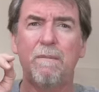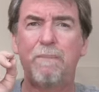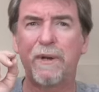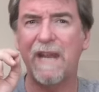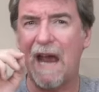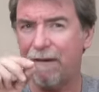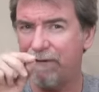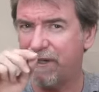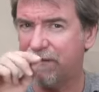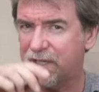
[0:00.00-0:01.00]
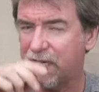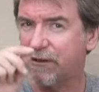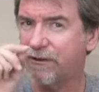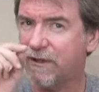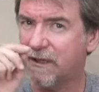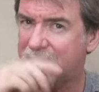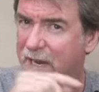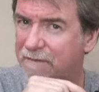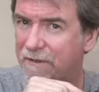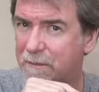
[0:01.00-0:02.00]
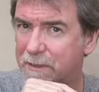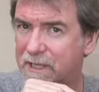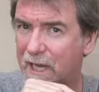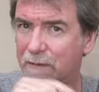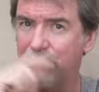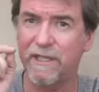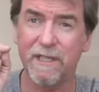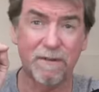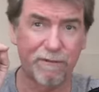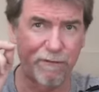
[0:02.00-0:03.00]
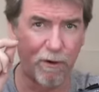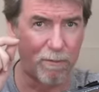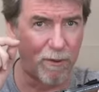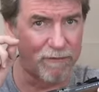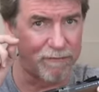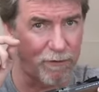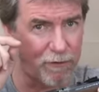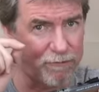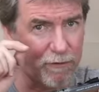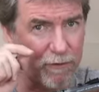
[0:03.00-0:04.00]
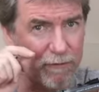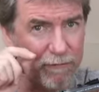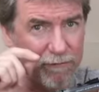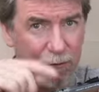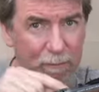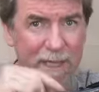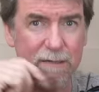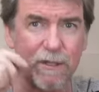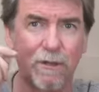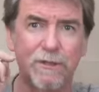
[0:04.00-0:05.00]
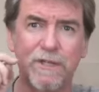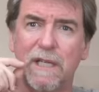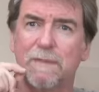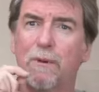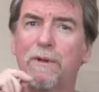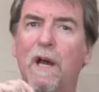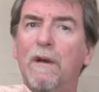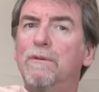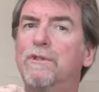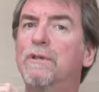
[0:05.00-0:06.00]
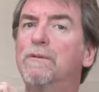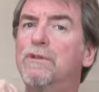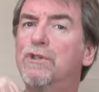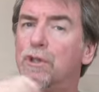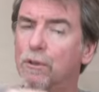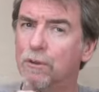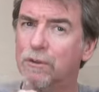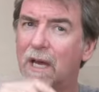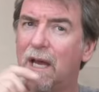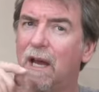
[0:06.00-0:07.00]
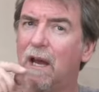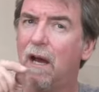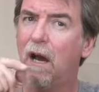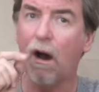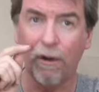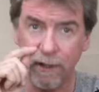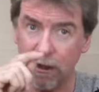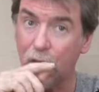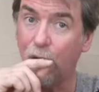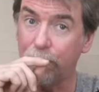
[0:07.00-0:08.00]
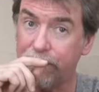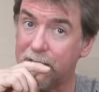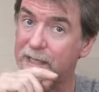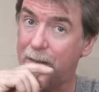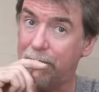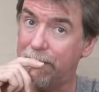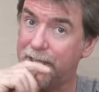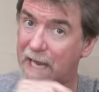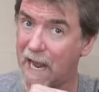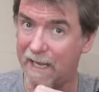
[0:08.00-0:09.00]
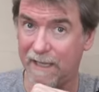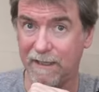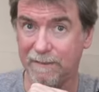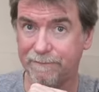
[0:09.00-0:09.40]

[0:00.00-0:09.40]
but an average of 610 feet per second, which is 4.44 foot-pounds or 6.02 joules on a cold December day.